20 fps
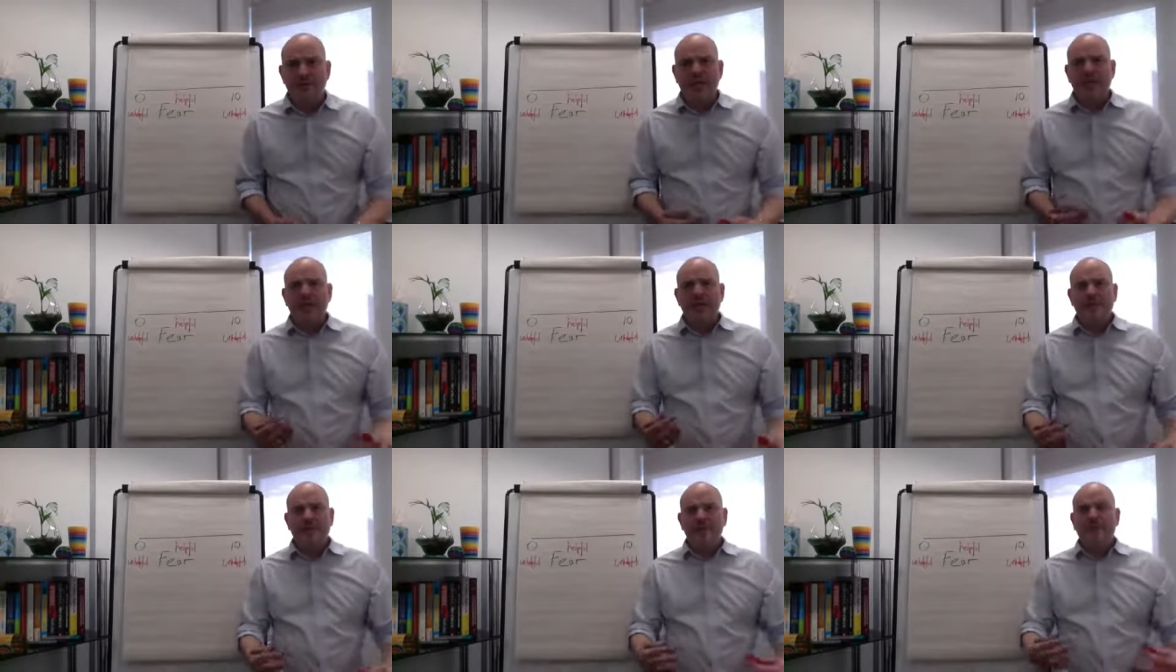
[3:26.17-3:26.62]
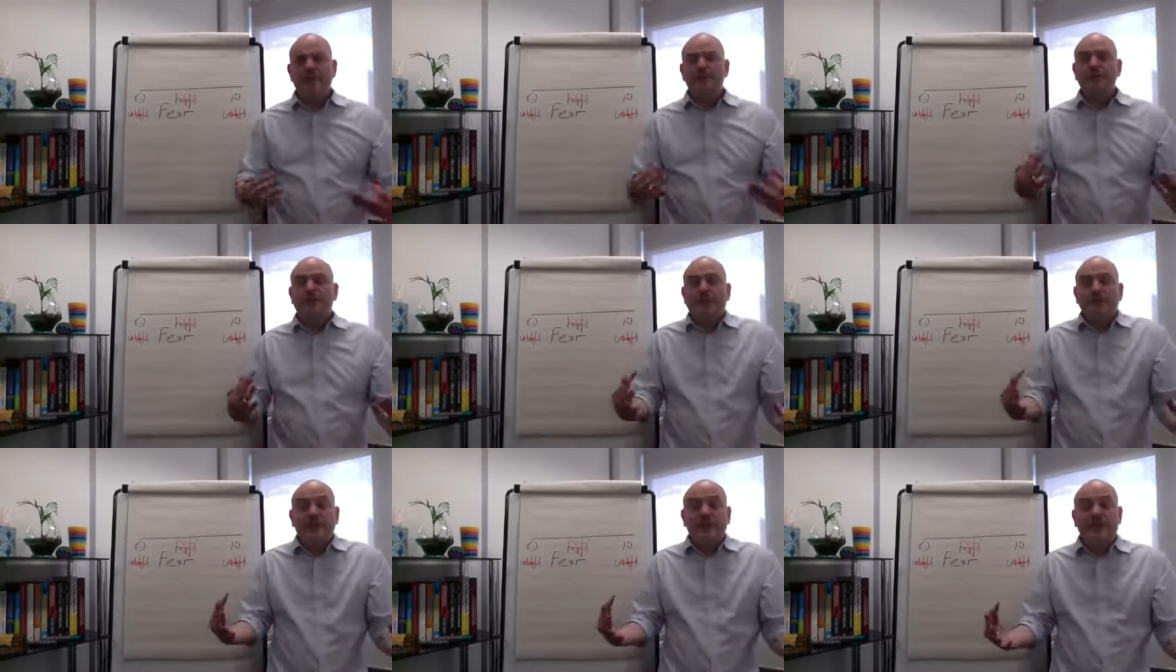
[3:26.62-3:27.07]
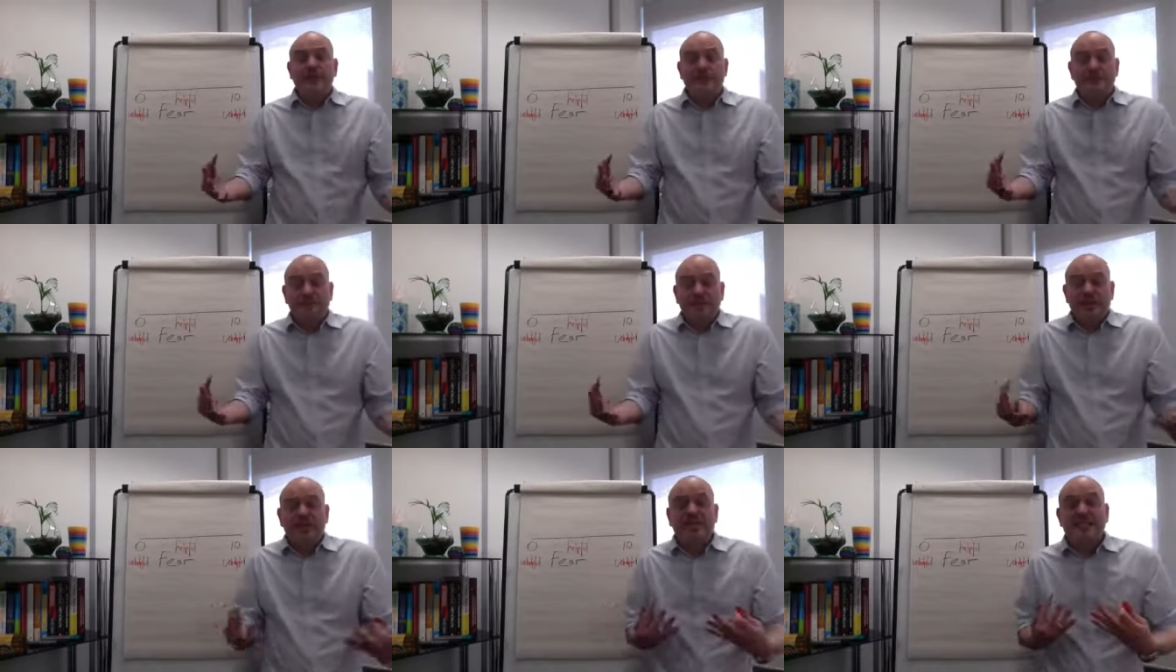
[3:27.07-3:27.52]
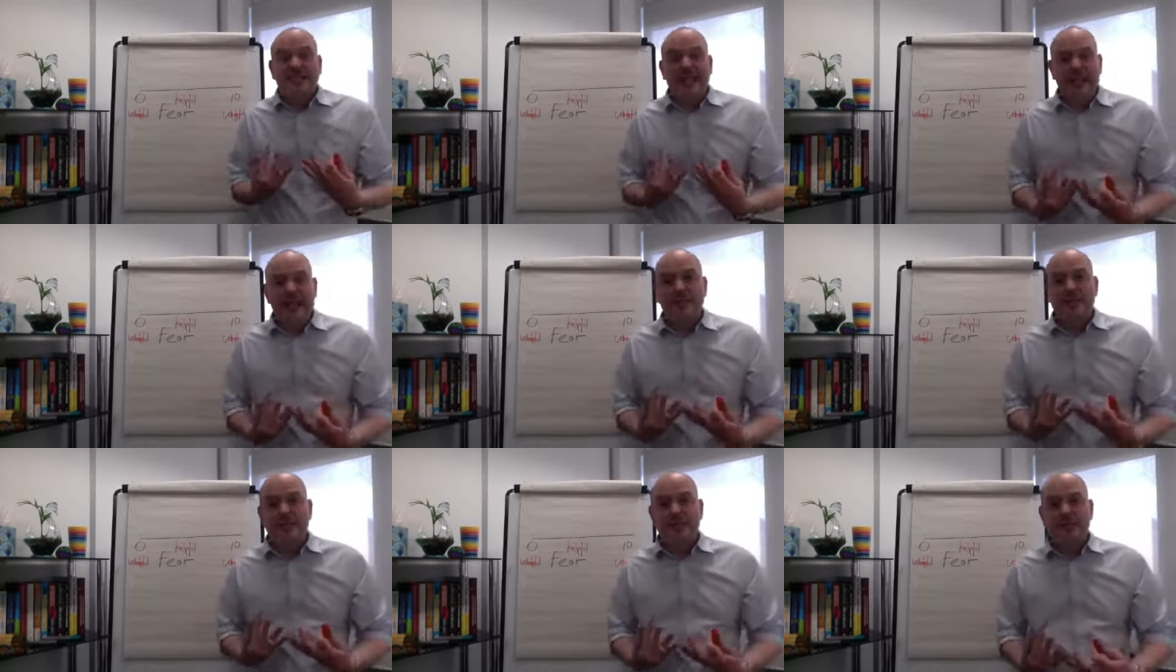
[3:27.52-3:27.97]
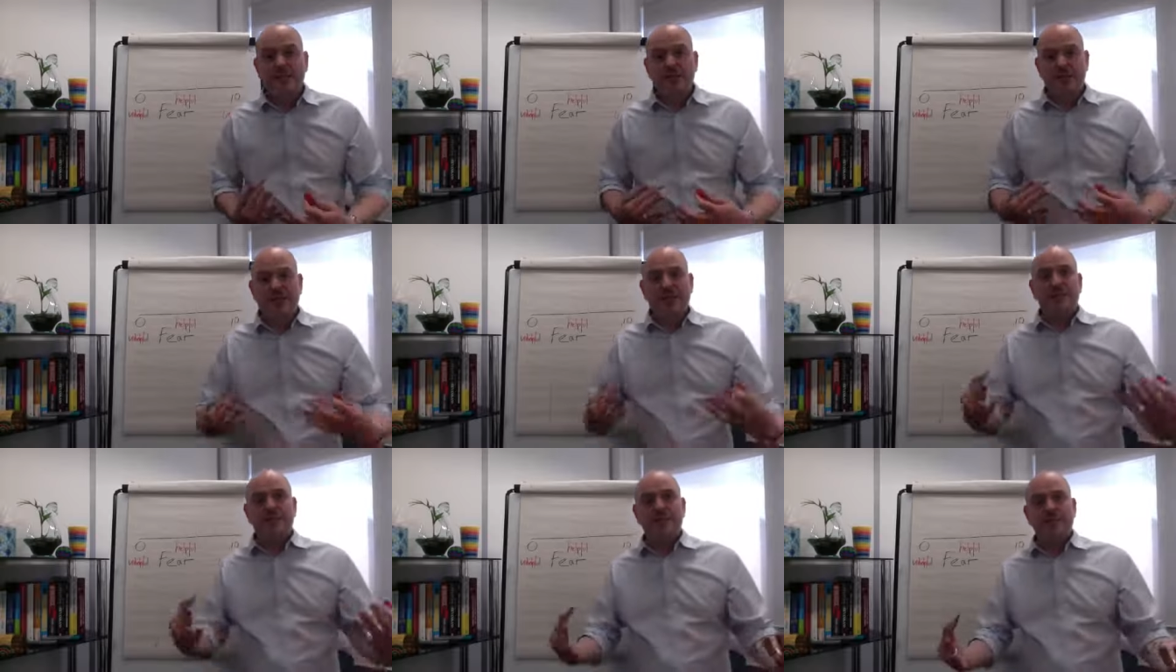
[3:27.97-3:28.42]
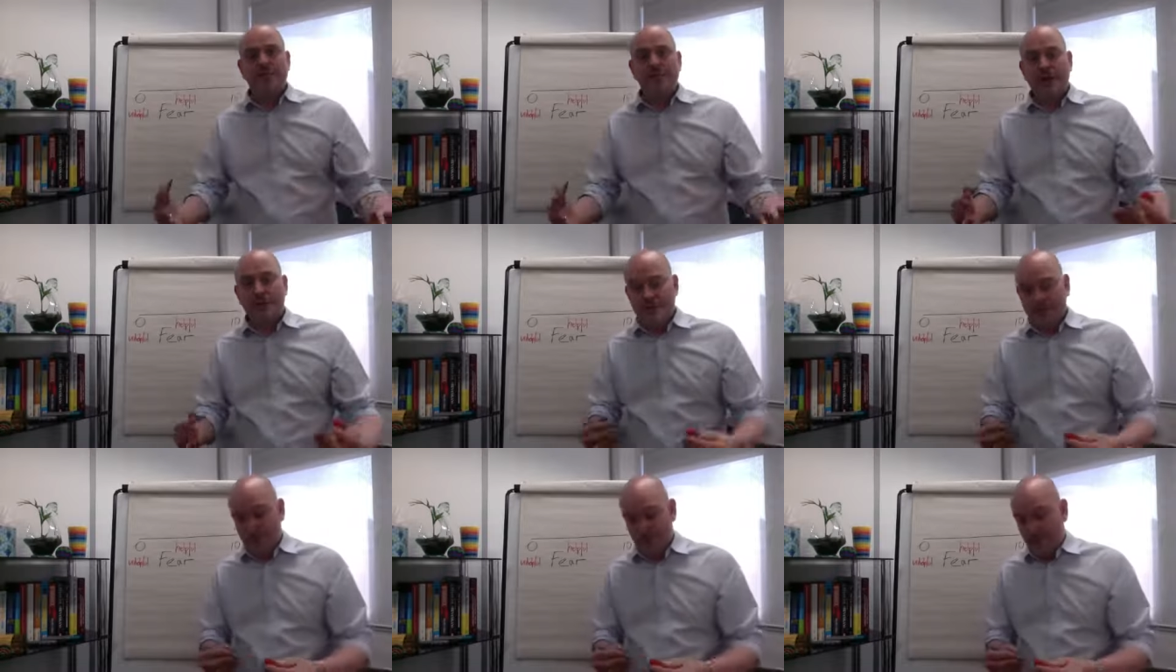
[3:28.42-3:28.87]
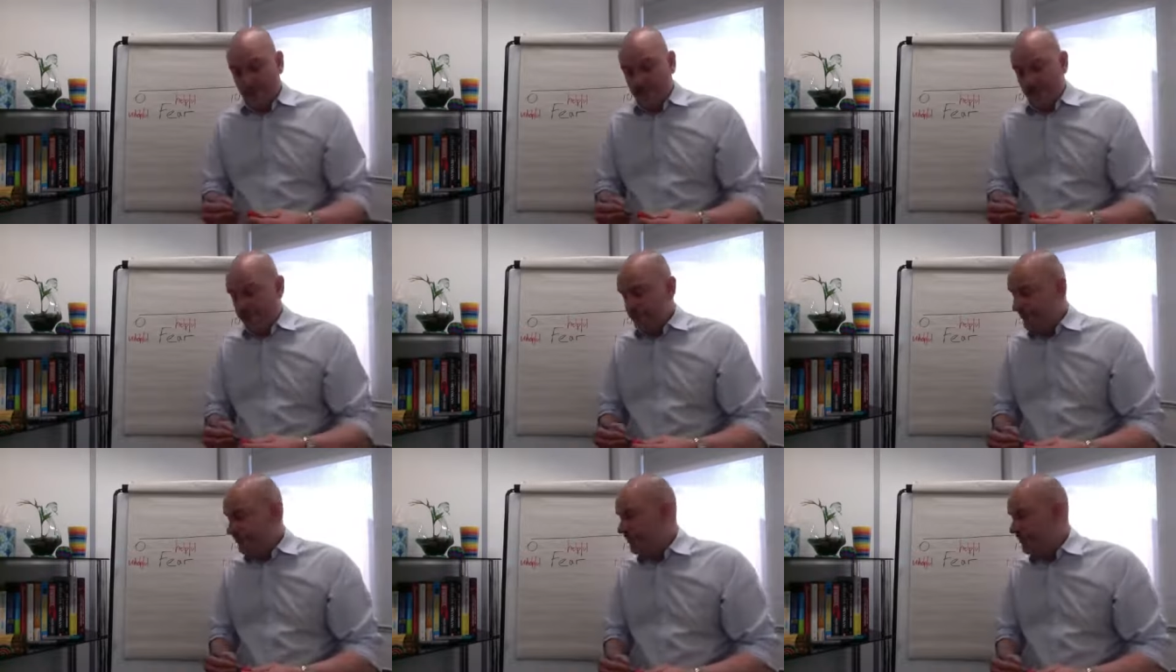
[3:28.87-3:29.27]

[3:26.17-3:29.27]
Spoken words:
if this intensity is appropriate?